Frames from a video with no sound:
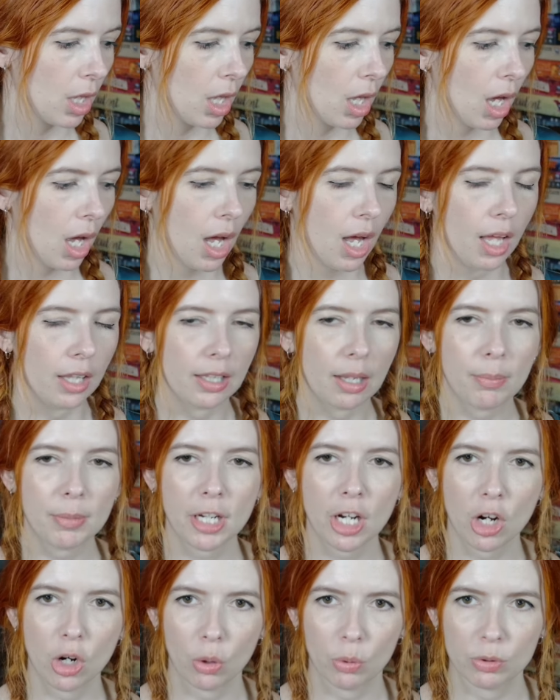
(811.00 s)
uh, let me
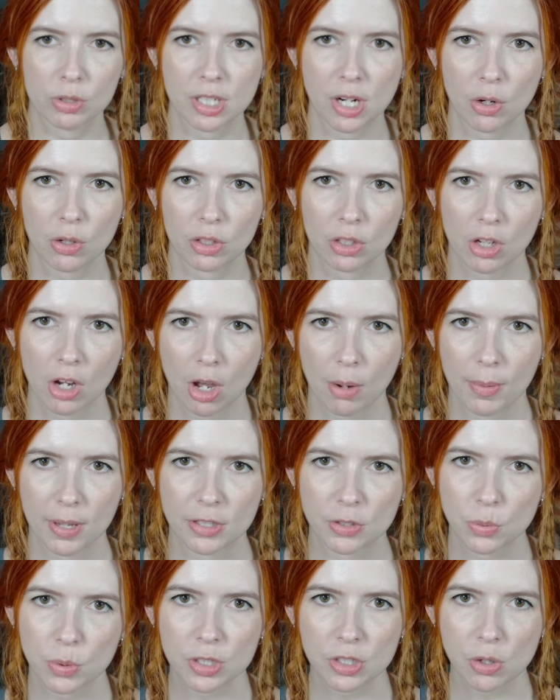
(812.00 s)
know down in the
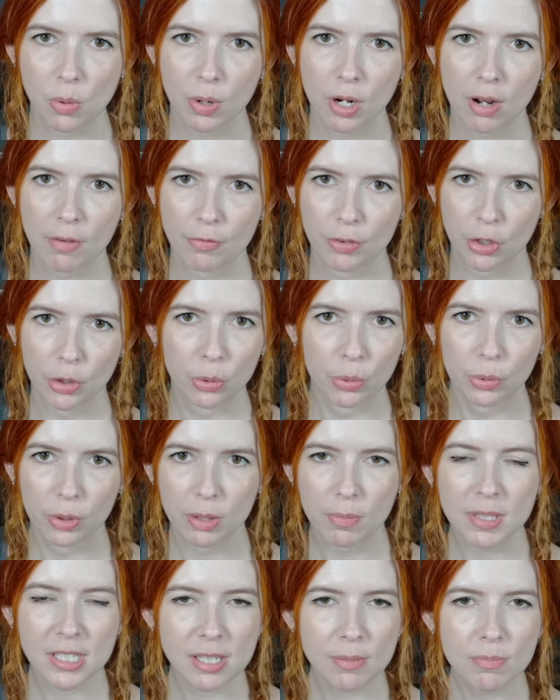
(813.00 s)
comments what's going on for you. Give
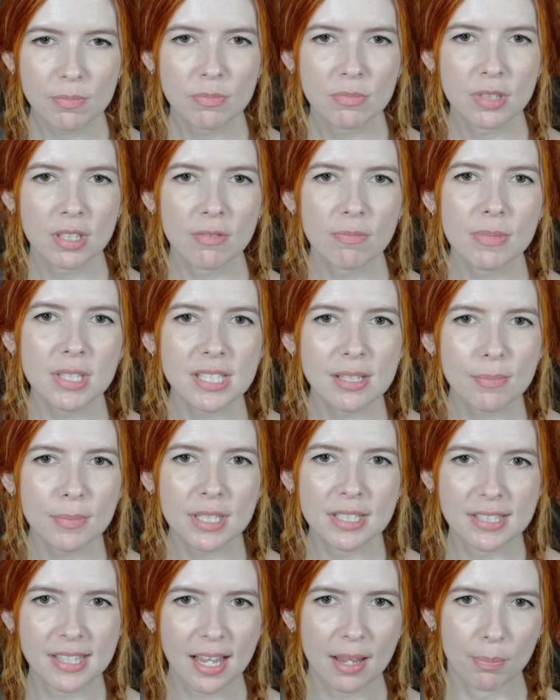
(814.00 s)
me some give me some
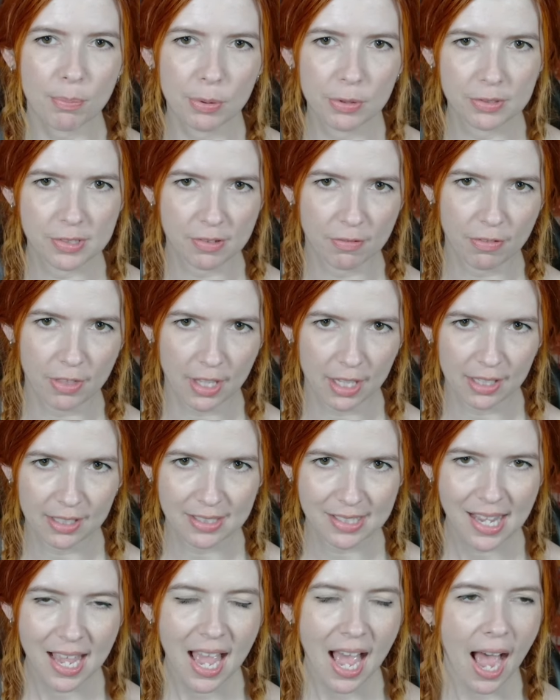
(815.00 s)
examples of
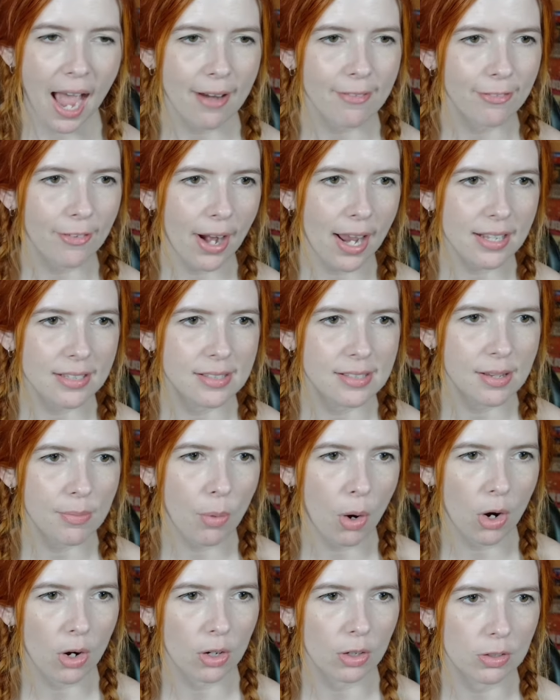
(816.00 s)
things. I've read some
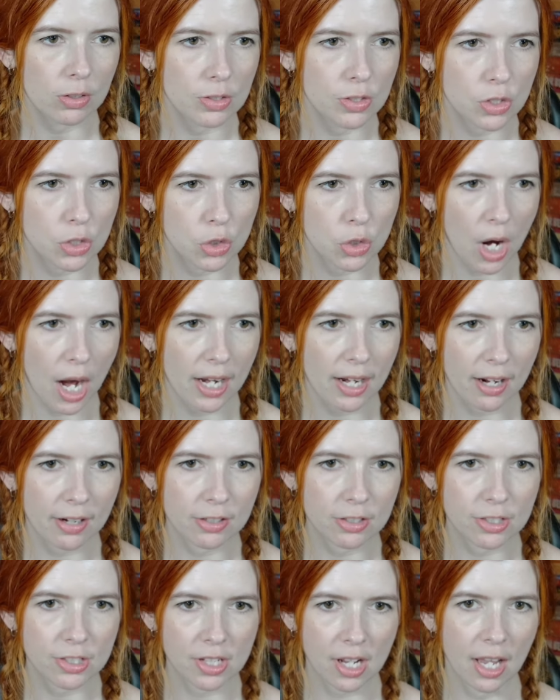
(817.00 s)
articles to try to
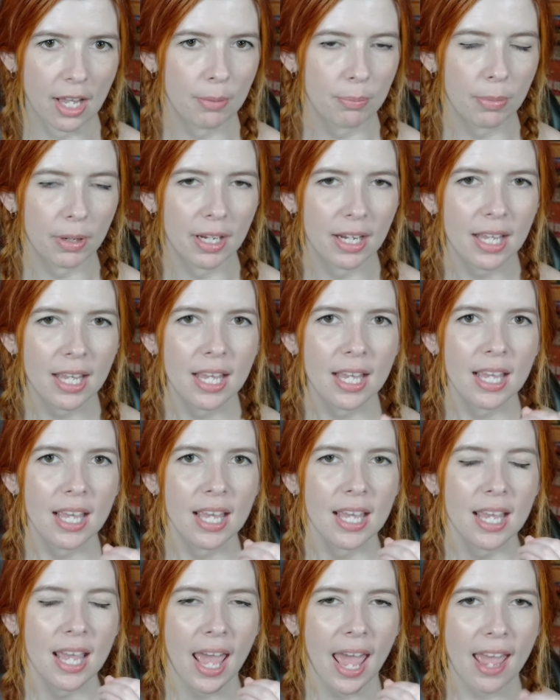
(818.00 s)
understand, but
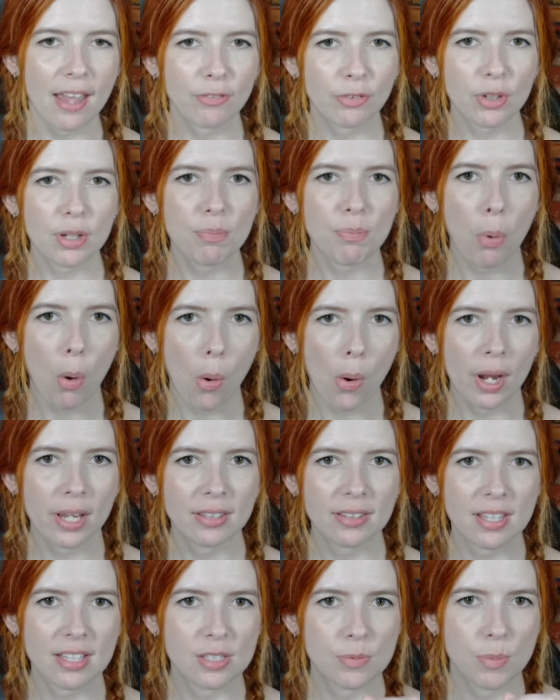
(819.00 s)
every
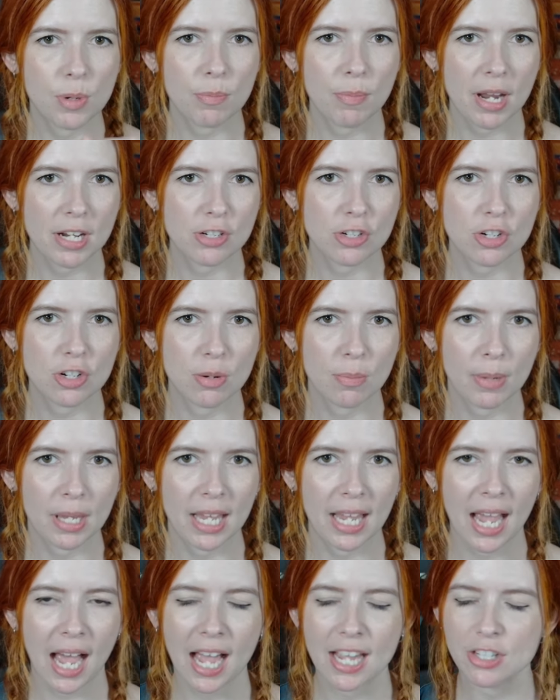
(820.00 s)
point that's been mentioned to
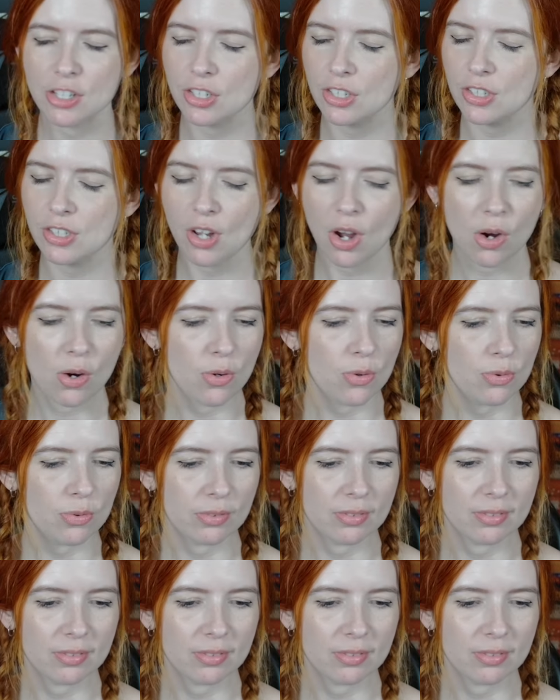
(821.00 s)
me, I just don't